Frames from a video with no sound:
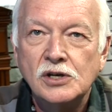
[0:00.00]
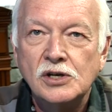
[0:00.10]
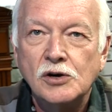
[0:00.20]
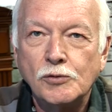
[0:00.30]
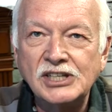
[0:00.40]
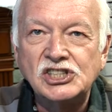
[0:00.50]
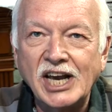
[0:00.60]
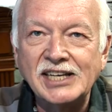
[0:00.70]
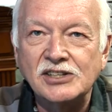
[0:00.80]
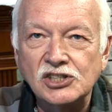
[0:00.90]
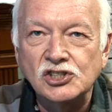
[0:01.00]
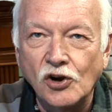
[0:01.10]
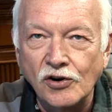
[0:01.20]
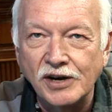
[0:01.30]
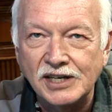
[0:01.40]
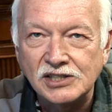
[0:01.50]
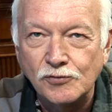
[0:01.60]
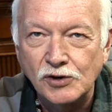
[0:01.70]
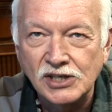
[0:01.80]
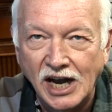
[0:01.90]
recite the stories
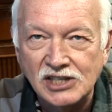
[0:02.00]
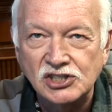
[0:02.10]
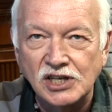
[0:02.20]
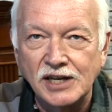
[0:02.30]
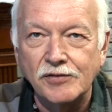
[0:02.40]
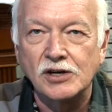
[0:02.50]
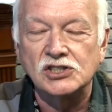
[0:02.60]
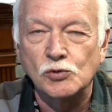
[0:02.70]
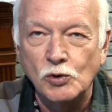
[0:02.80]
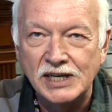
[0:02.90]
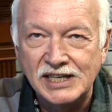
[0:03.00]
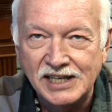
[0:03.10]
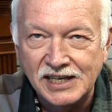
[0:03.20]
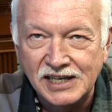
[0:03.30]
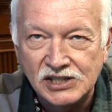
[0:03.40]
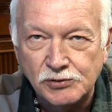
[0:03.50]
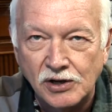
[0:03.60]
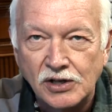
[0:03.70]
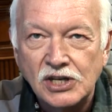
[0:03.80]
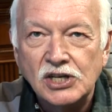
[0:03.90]
of God's deliverance and what He did in Israel,
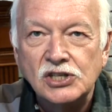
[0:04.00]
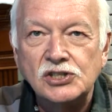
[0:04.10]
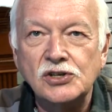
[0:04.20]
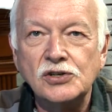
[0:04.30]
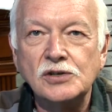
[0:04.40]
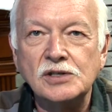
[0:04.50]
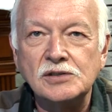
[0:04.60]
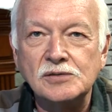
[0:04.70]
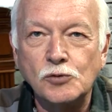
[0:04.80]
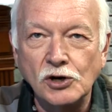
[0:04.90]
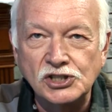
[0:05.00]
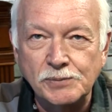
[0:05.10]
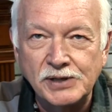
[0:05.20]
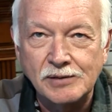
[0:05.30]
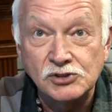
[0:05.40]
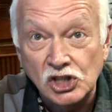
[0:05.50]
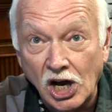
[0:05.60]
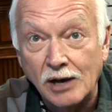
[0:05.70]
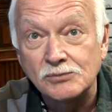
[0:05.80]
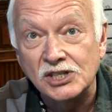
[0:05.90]
to worship Him,
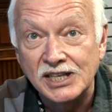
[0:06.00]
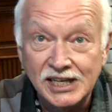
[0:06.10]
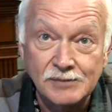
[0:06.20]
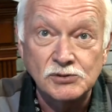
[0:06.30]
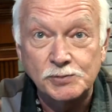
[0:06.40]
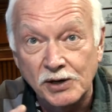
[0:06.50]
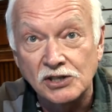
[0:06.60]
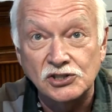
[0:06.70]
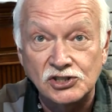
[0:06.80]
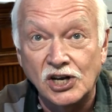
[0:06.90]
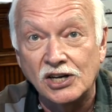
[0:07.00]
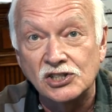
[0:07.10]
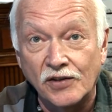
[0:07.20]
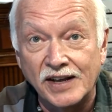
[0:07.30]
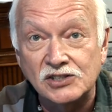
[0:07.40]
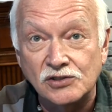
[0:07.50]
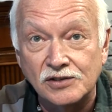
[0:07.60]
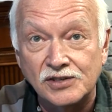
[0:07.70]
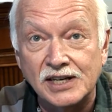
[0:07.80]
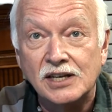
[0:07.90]
psalms and hymns, spiritual songs, all that sort of
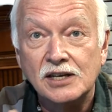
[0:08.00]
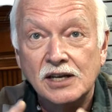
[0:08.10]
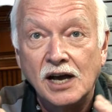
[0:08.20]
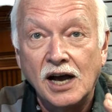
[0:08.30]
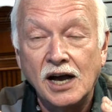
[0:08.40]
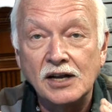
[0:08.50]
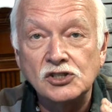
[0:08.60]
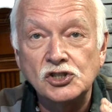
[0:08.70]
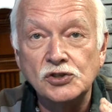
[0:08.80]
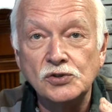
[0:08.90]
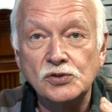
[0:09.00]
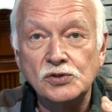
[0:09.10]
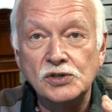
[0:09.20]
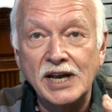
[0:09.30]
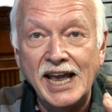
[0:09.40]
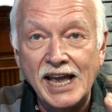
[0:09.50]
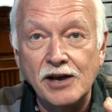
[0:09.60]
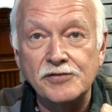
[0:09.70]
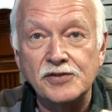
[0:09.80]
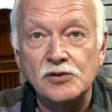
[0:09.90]
thing. To
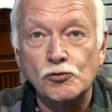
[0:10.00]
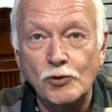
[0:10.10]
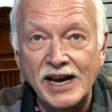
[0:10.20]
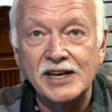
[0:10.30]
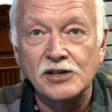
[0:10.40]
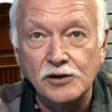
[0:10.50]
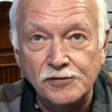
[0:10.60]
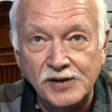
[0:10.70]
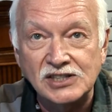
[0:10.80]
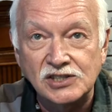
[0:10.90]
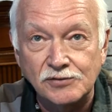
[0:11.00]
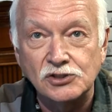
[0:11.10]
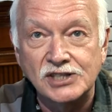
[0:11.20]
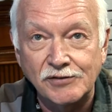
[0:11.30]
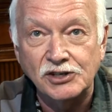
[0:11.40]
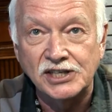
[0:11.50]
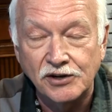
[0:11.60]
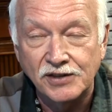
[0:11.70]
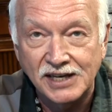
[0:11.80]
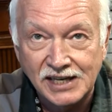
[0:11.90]
have regular festivals every year
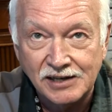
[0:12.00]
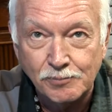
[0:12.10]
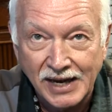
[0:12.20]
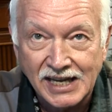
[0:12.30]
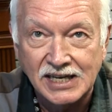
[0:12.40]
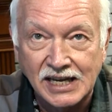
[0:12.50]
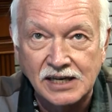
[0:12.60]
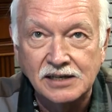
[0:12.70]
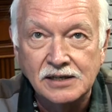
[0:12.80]
that He mandated,